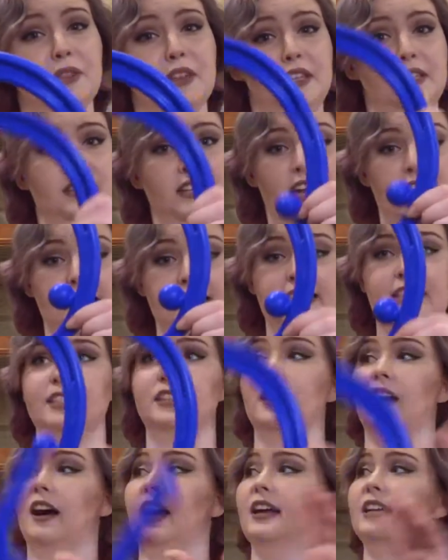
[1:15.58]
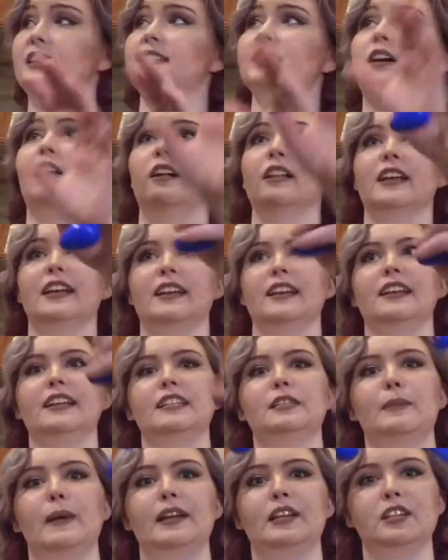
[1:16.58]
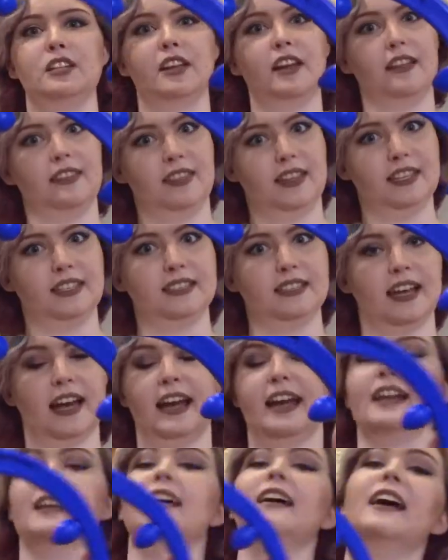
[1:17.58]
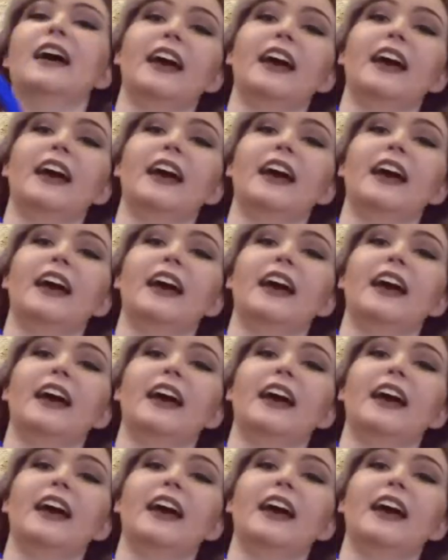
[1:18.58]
these nice knots all in it, especially on this side.